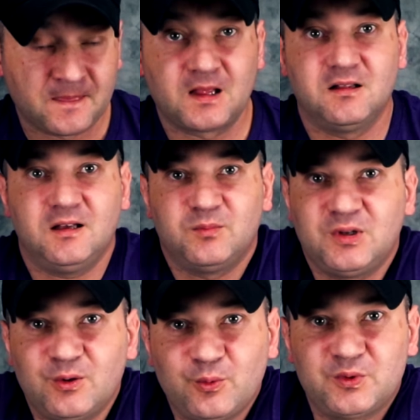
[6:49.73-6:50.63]
Let me
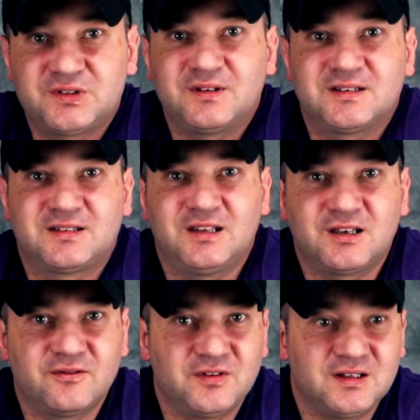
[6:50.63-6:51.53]
know what you guys
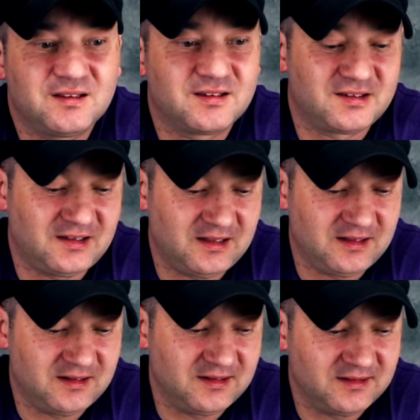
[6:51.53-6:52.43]
think of it,
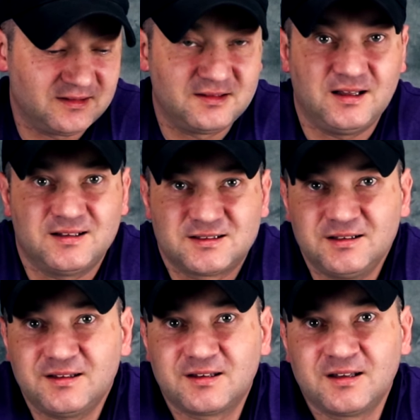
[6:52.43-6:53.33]
and that's
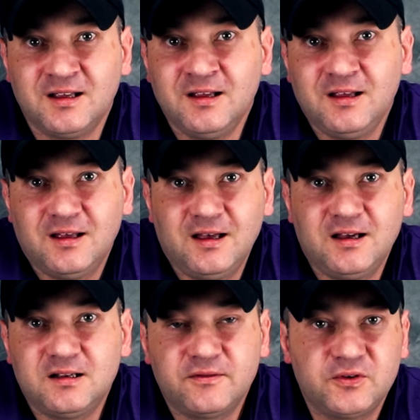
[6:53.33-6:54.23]
it.
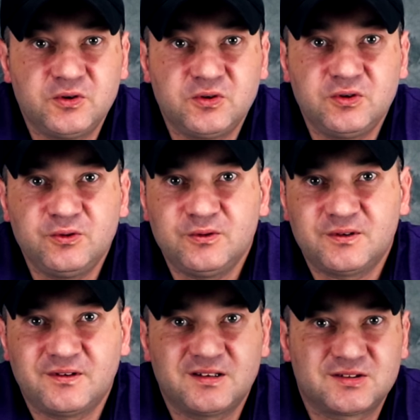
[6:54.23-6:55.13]
And if you're new
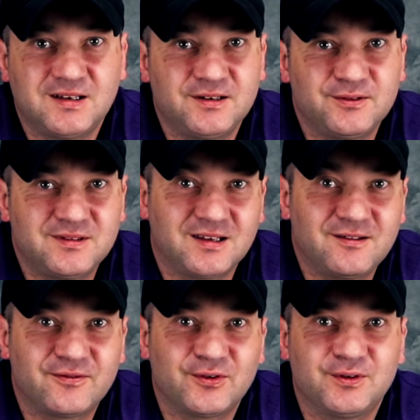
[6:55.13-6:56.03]
to this channel, thank
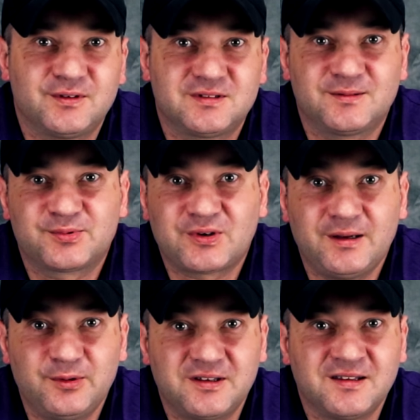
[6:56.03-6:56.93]
you for
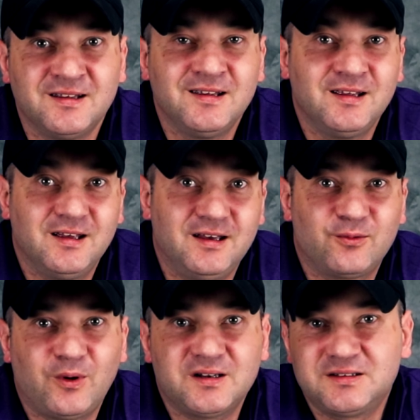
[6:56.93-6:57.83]
subscribing
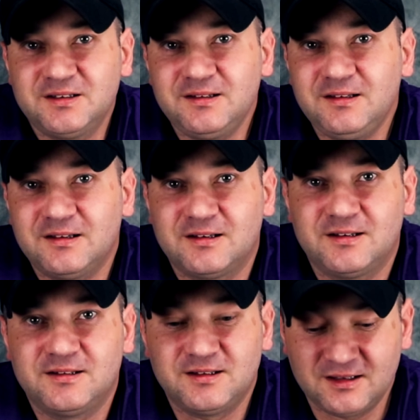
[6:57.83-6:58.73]
and watching,
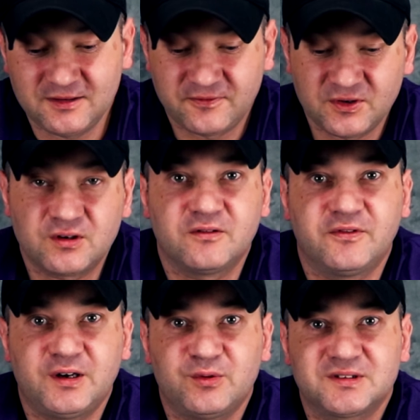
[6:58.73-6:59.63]
and if you're a
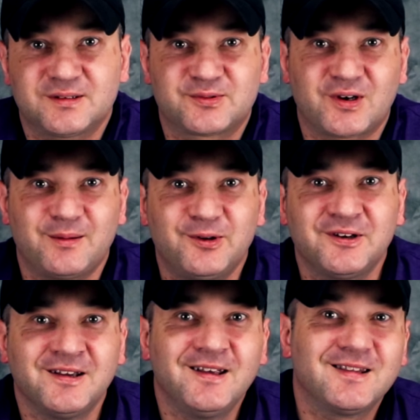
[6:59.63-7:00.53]
veteran subscriber,
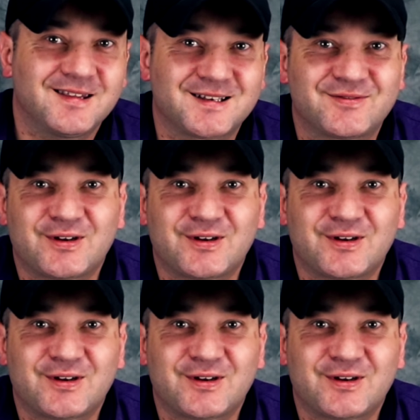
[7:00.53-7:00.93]
thanks for